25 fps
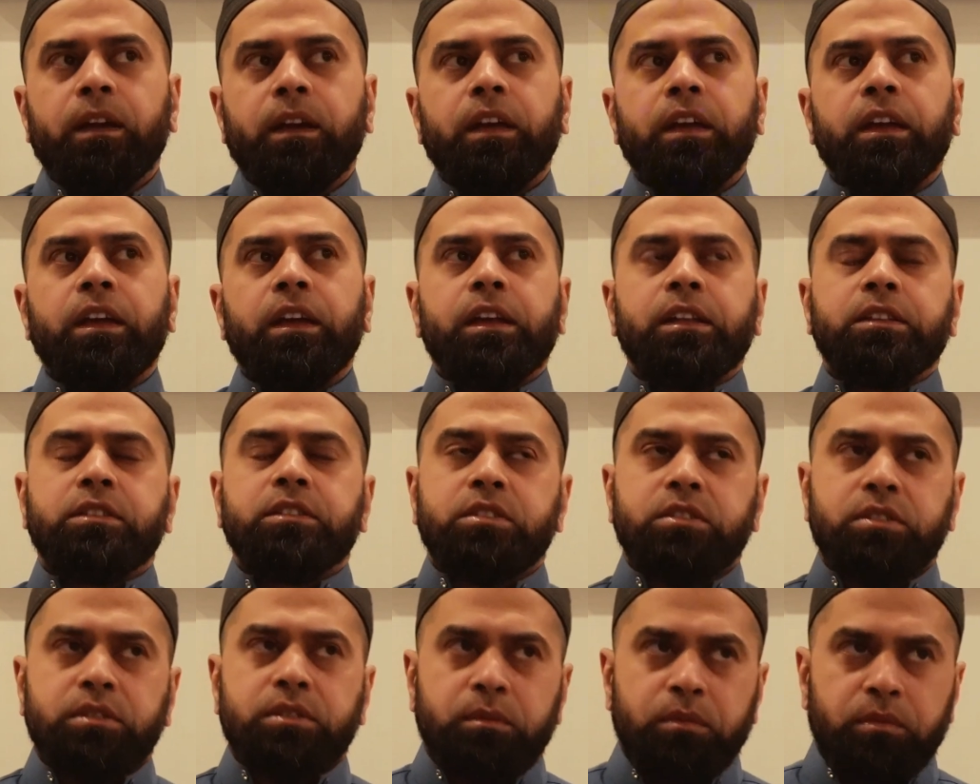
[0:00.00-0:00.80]

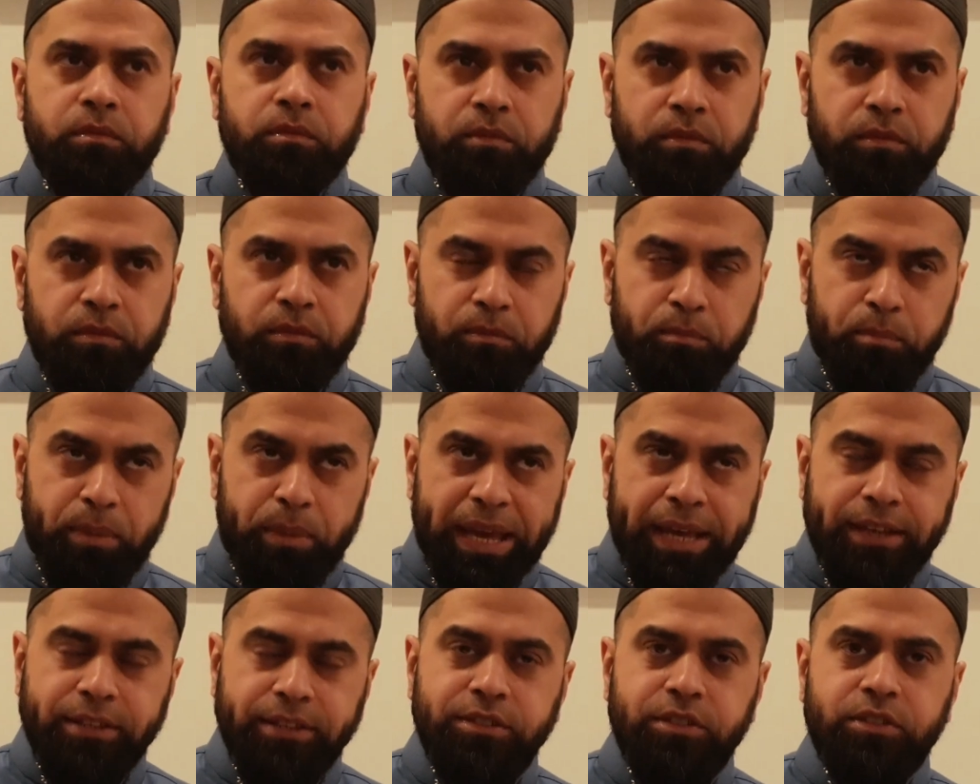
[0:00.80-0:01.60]
It's
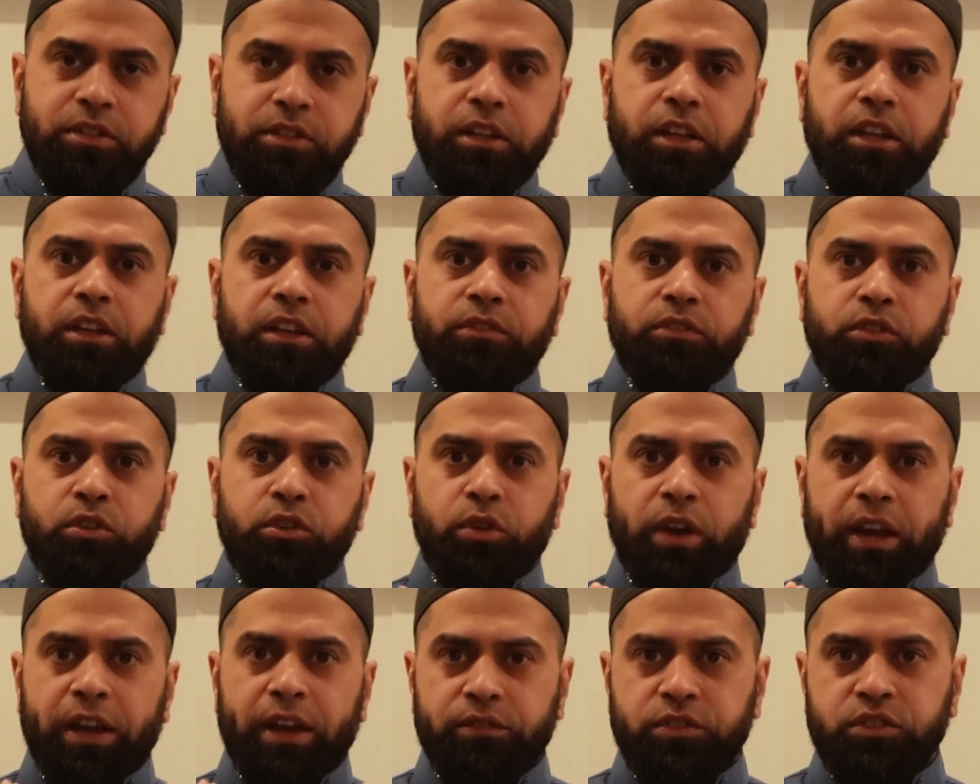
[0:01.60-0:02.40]
best if
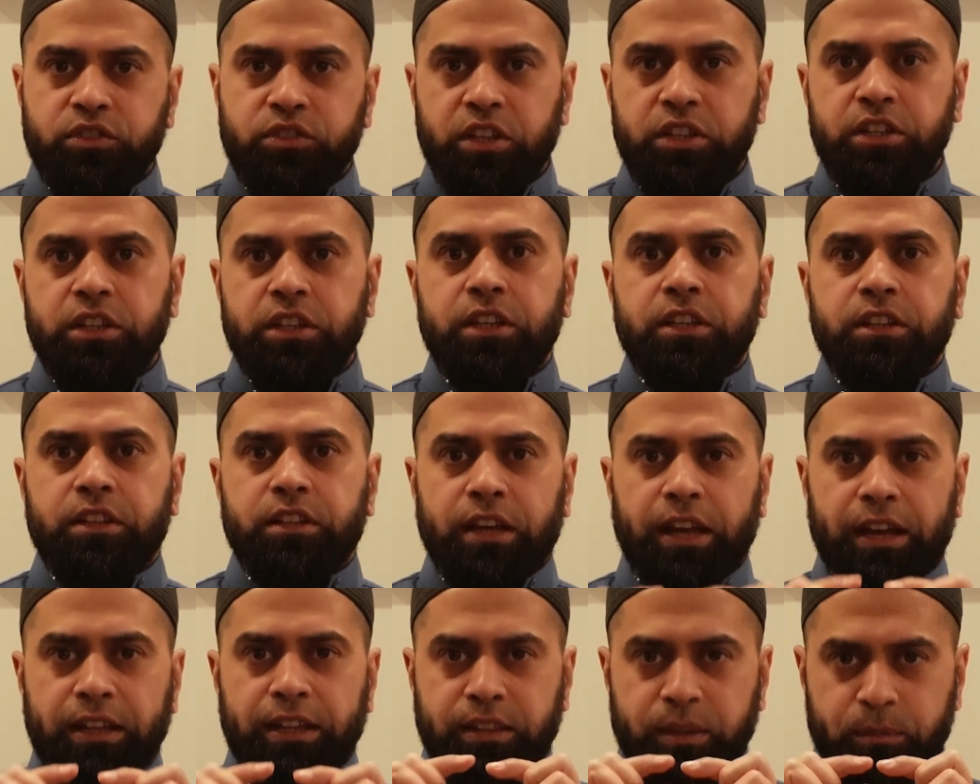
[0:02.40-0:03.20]
you have studied
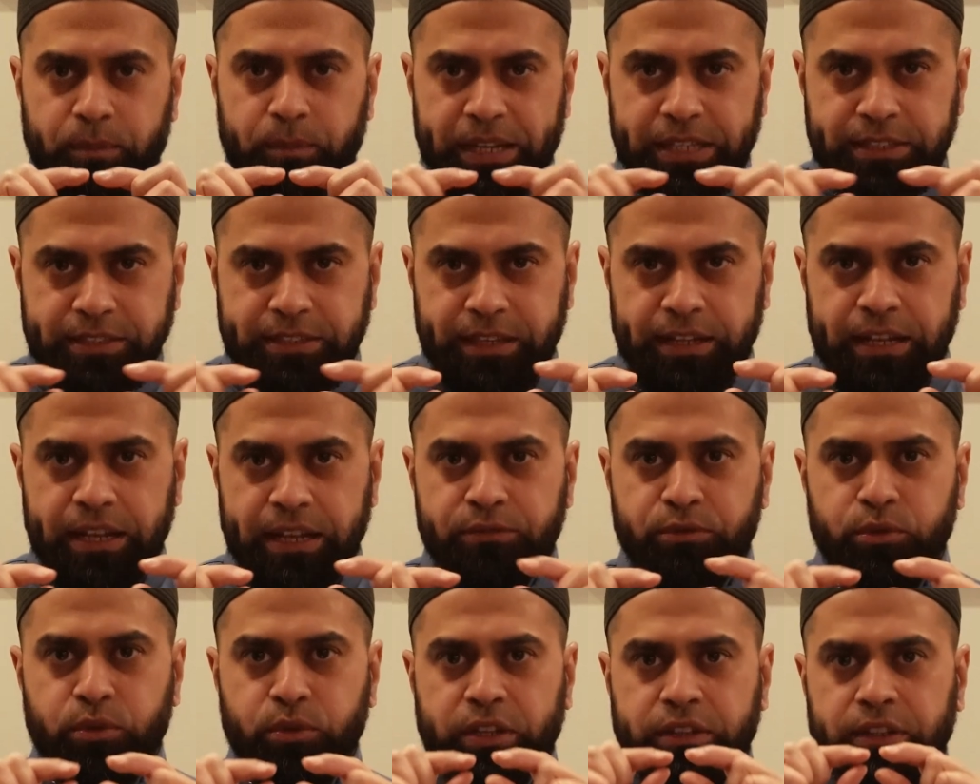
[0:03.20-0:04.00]
at the basic
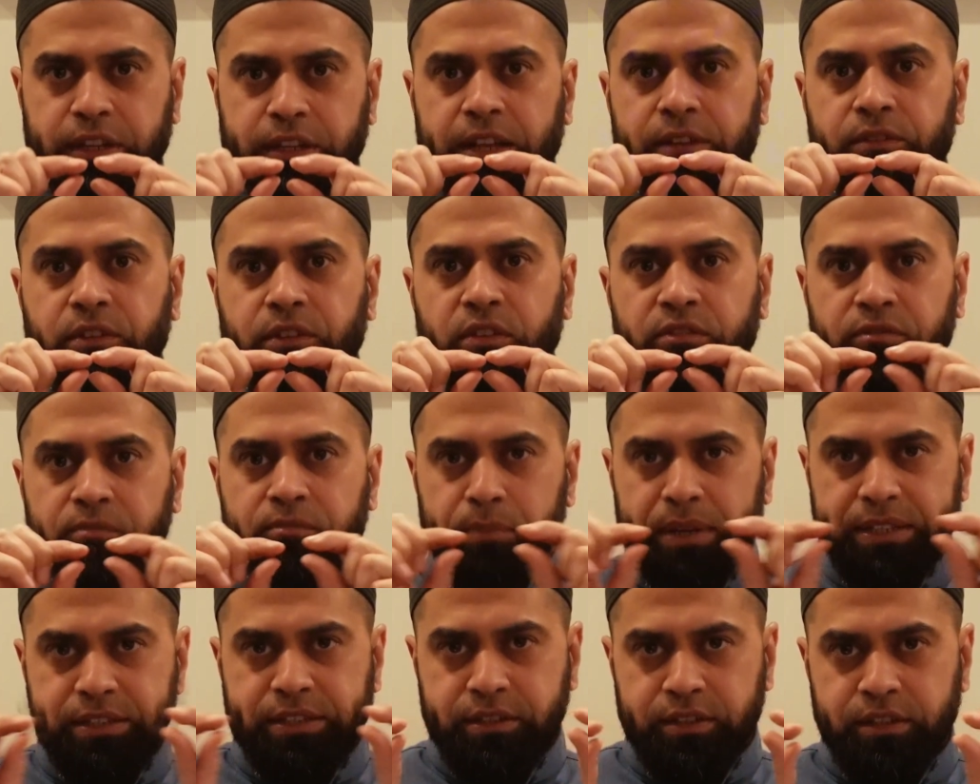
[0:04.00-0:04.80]
level, at the level of
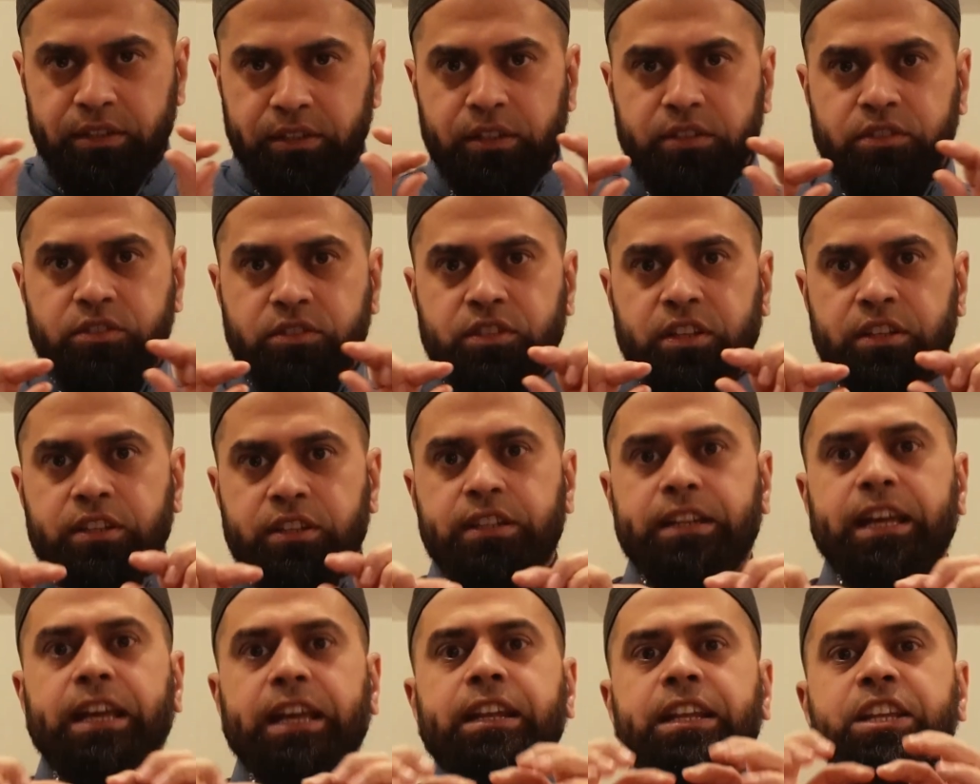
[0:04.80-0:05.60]
matan,
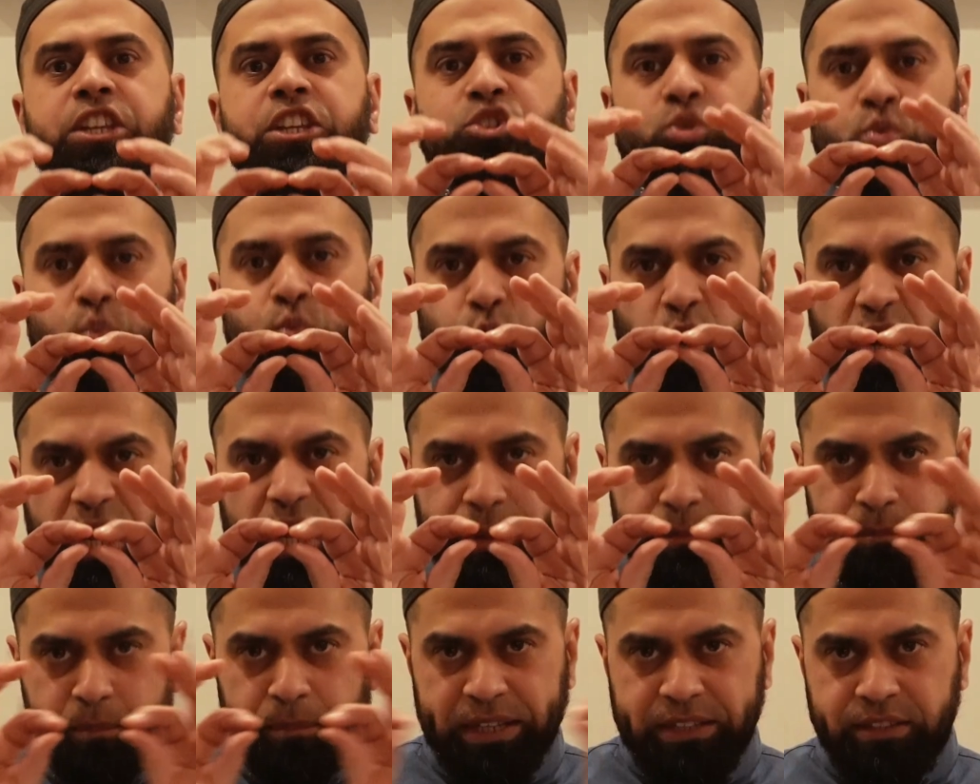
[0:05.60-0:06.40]
studied at least
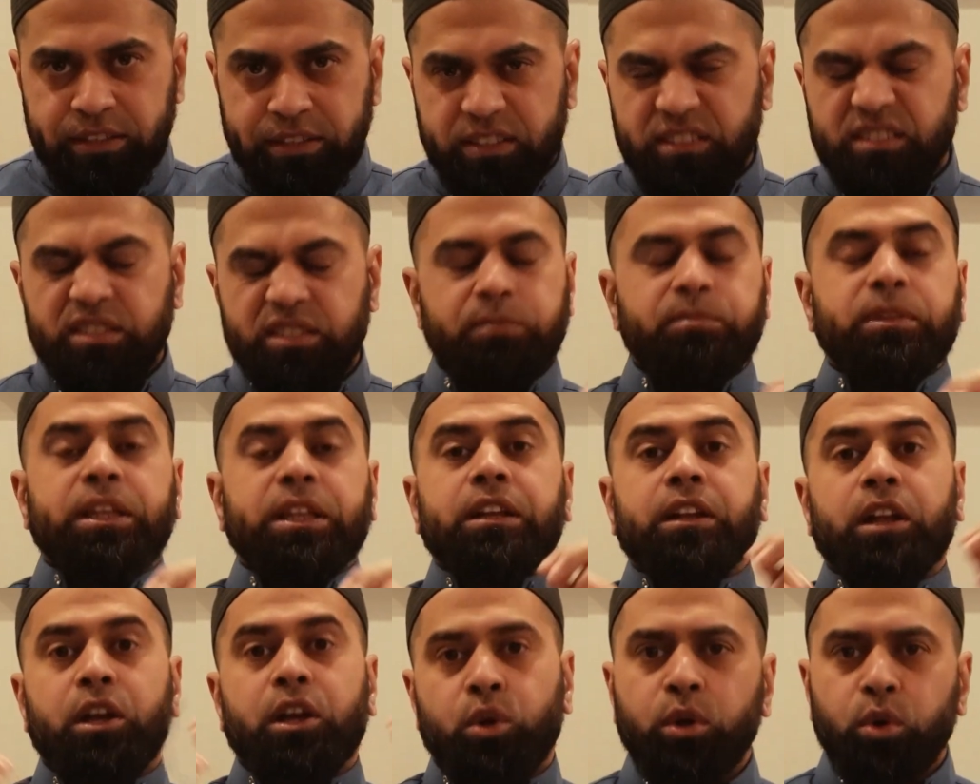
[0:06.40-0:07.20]
one matan,
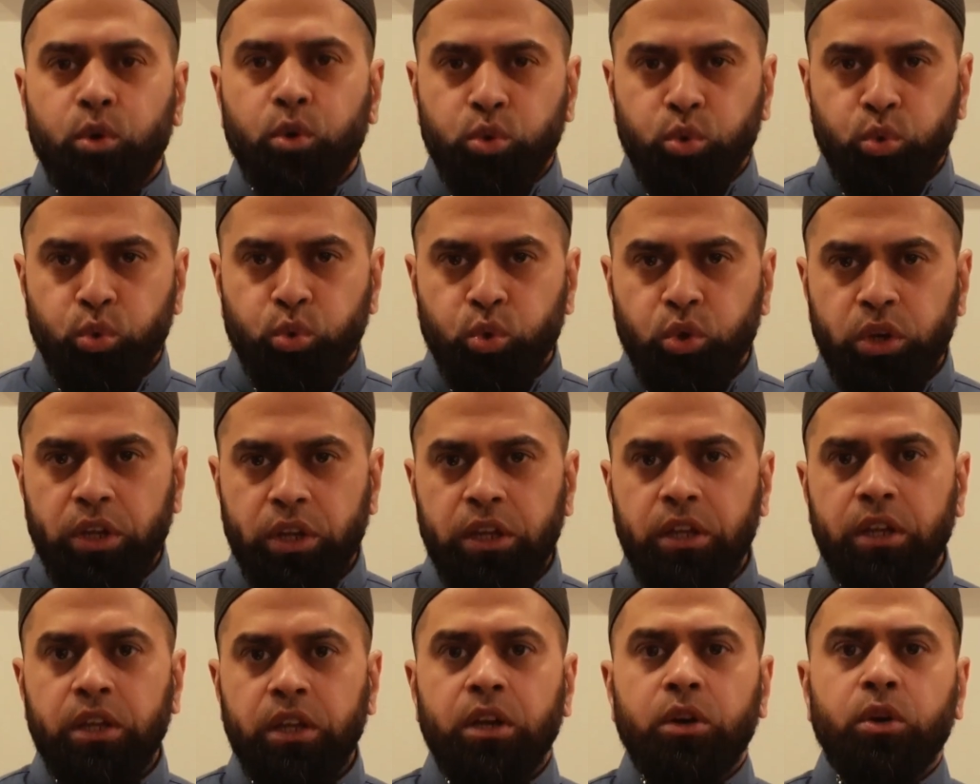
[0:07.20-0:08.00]
something like
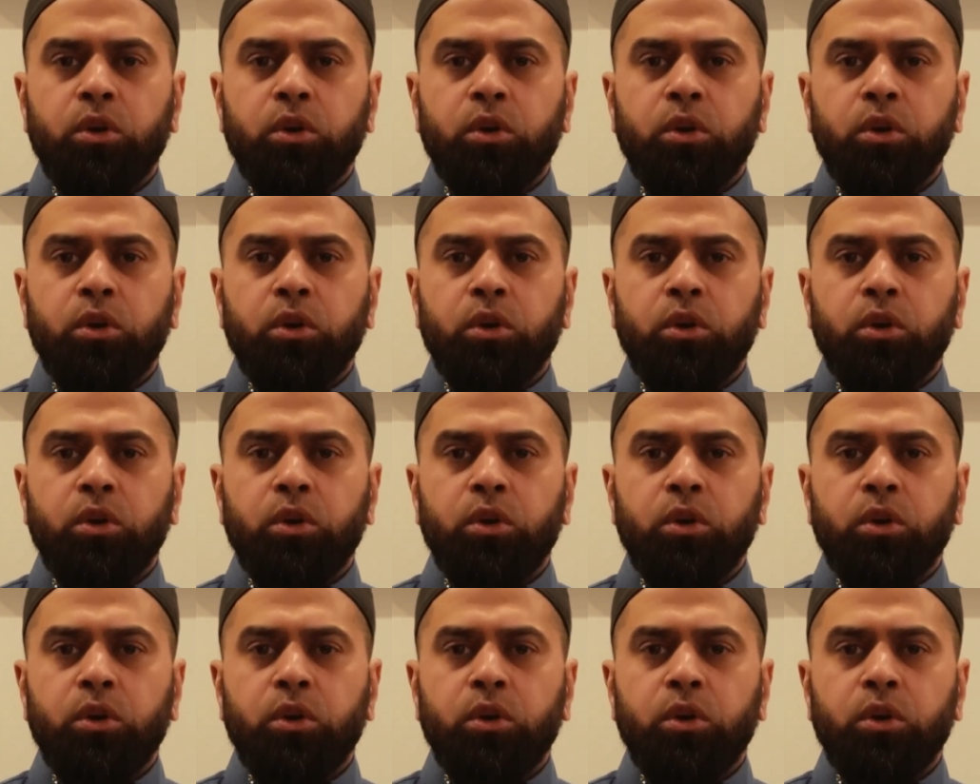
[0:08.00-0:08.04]
Quduri